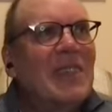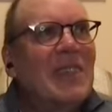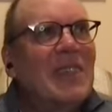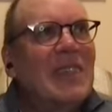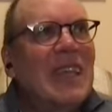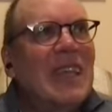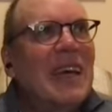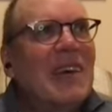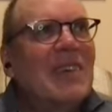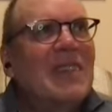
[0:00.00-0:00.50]

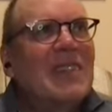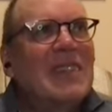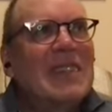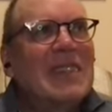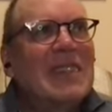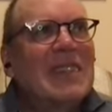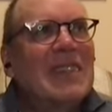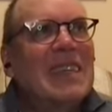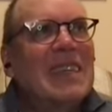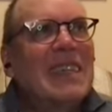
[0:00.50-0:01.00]
that was a
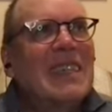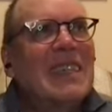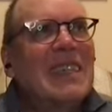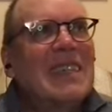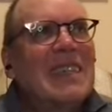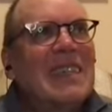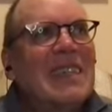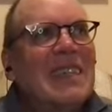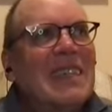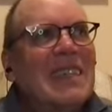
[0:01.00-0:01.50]
good
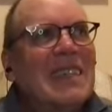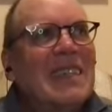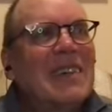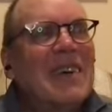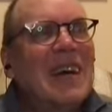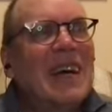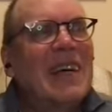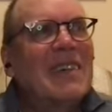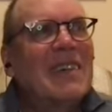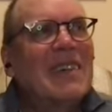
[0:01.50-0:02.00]
idea, you know,
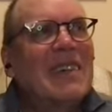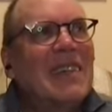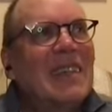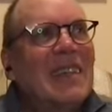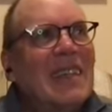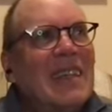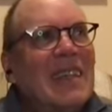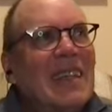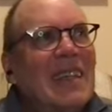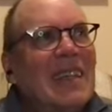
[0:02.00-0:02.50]
why
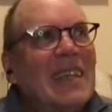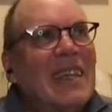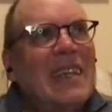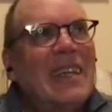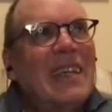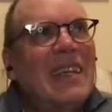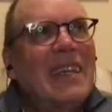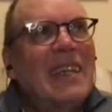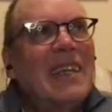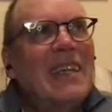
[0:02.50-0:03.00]
and
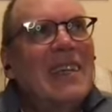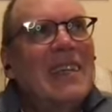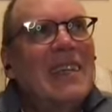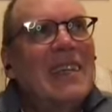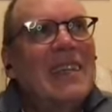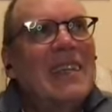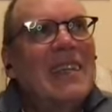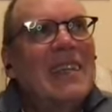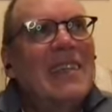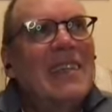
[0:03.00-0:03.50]
it, and it,
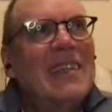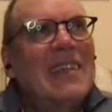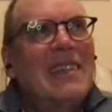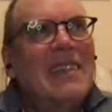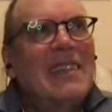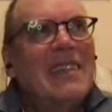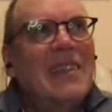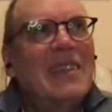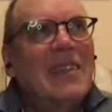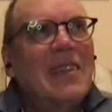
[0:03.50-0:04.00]
it
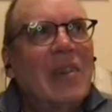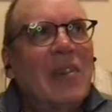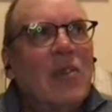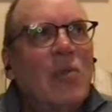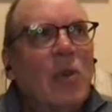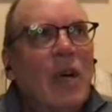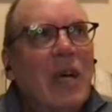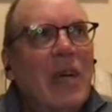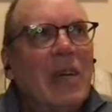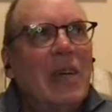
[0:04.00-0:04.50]
is sort of the
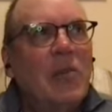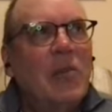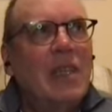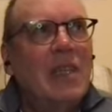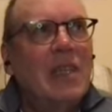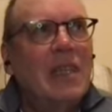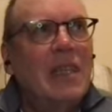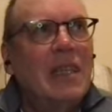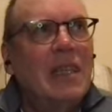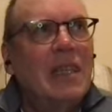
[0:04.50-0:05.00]
way
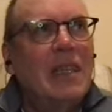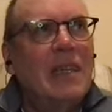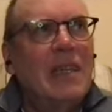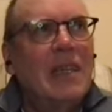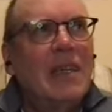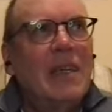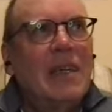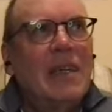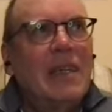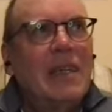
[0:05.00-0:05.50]
we
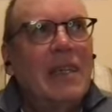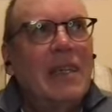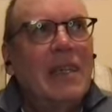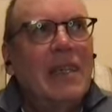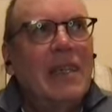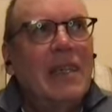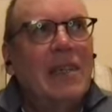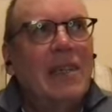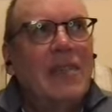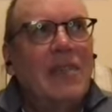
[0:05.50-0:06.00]

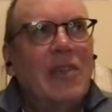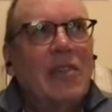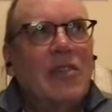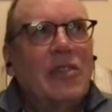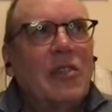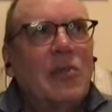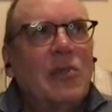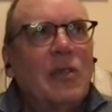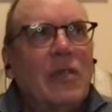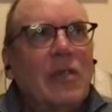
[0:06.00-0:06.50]
in our
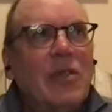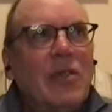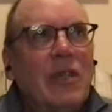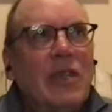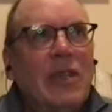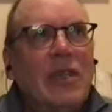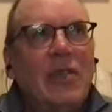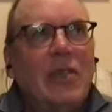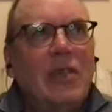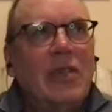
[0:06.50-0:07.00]
culture we turn
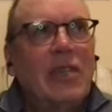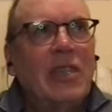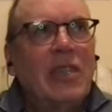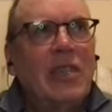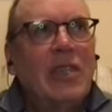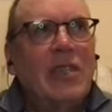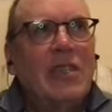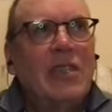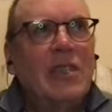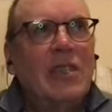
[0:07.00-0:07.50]
everything
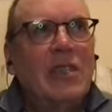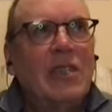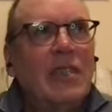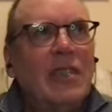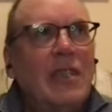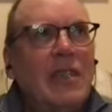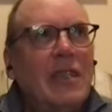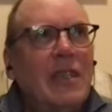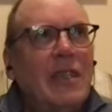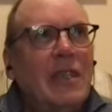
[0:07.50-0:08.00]
into
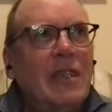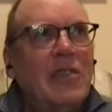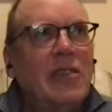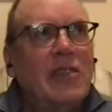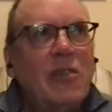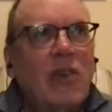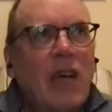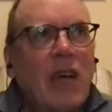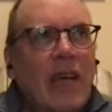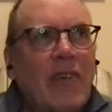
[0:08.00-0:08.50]

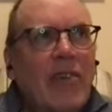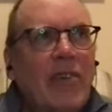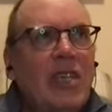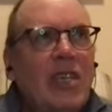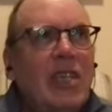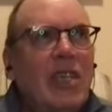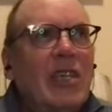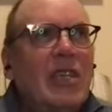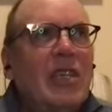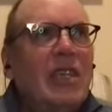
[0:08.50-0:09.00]

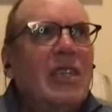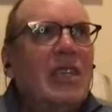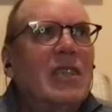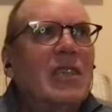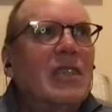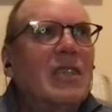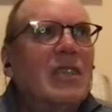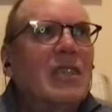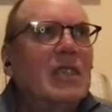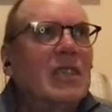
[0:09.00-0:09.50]
striving and
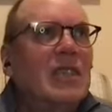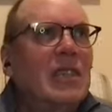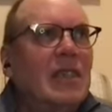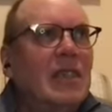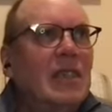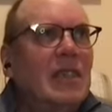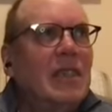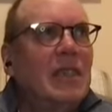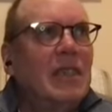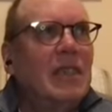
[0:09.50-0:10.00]

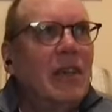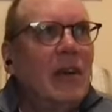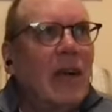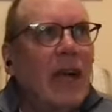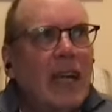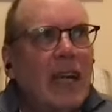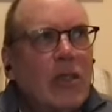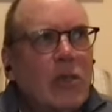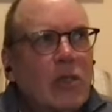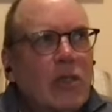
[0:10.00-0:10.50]
you know
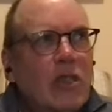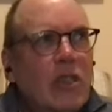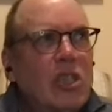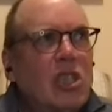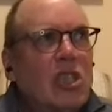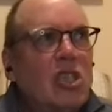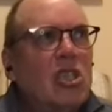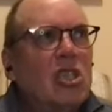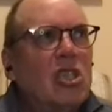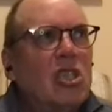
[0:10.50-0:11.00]

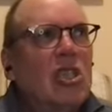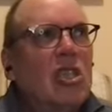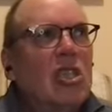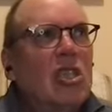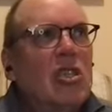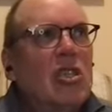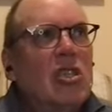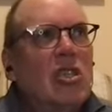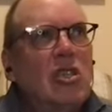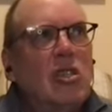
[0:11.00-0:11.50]
acquisition
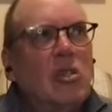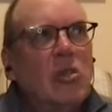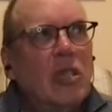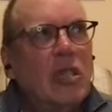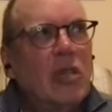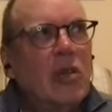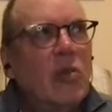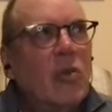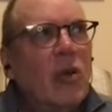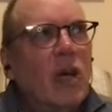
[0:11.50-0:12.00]
and doing
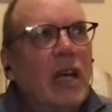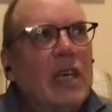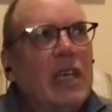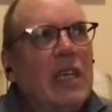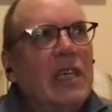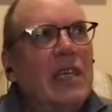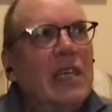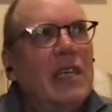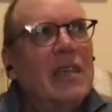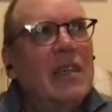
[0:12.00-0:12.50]
it
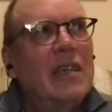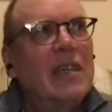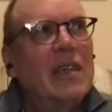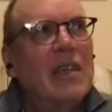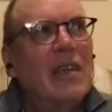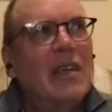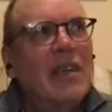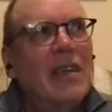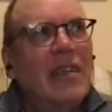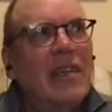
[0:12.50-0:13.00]
right and
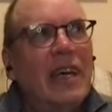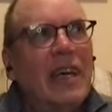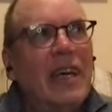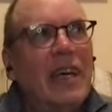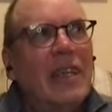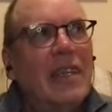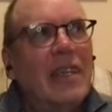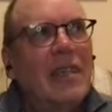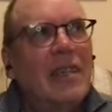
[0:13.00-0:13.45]
all of that